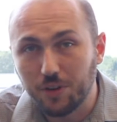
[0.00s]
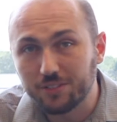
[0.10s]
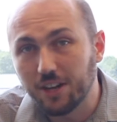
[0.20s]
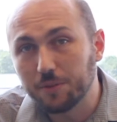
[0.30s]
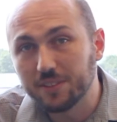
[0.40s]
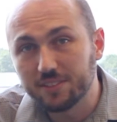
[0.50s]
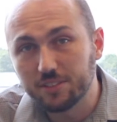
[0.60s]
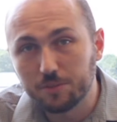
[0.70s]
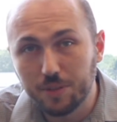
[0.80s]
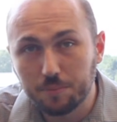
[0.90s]
of autonomous
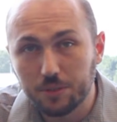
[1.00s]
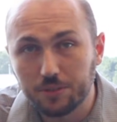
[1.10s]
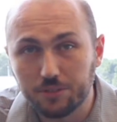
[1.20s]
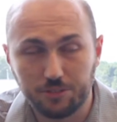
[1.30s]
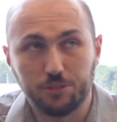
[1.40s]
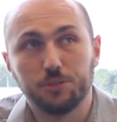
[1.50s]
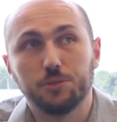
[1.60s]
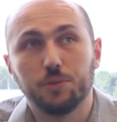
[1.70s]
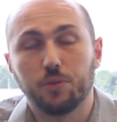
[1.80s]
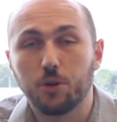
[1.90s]
system numbers to